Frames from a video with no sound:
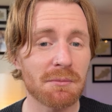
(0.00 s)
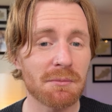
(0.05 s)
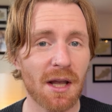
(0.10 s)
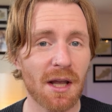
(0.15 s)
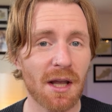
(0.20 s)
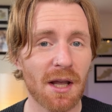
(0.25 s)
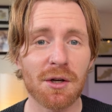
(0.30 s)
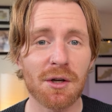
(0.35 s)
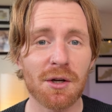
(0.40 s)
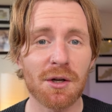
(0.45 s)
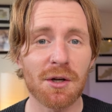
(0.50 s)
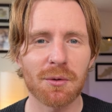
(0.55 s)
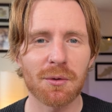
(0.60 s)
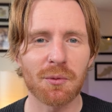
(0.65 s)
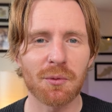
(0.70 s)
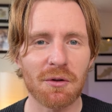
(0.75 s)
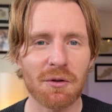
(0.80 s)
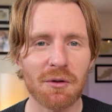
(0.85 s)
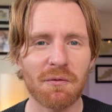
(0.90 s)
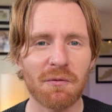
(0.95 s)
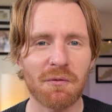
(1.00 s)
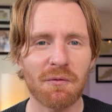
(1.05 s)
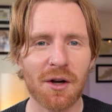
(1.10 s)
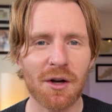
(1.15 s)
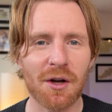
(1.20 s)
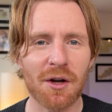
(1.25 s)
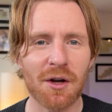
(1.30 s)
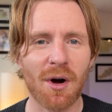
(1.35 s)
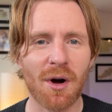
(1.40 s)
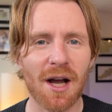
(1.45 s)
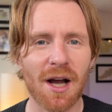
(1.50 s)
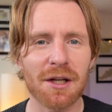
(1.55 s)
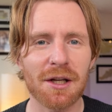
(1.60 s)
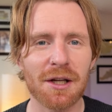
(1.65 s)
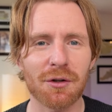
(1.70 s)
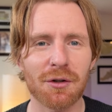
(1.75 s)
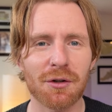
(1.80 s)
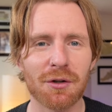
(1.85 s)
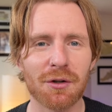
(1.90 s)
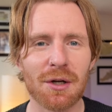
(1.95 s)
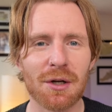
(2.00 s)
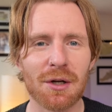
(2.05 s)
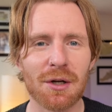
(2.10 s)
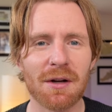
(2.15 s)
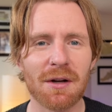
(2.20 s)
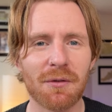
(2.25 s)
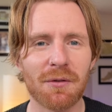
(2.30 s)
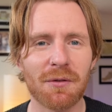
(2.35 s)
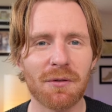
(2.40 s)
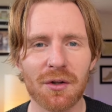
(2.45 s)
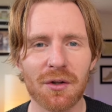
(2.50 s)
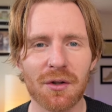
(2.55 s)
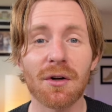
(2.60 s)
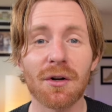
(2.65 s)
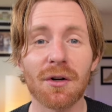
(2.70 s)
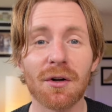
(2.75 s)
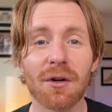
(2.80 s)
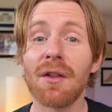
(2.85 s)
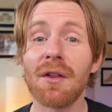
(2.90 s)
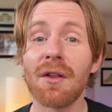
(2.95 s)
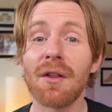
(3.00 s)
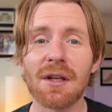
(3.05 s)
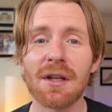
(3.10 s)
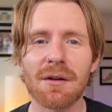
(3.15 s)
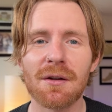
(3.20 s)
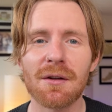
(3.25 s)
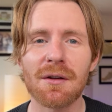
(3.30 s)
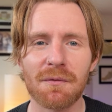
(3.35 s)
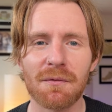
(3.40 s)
And we found my great-grandfather on the